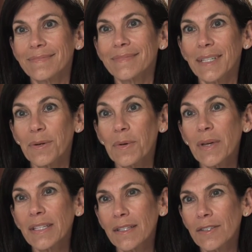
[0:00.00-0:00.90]
Yeah, well,
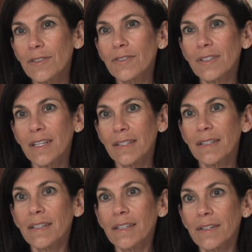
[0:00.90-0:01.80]
my sister's less
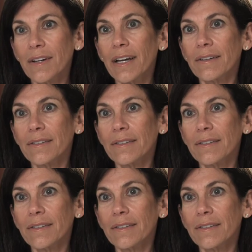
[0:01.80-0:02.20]
than a year out.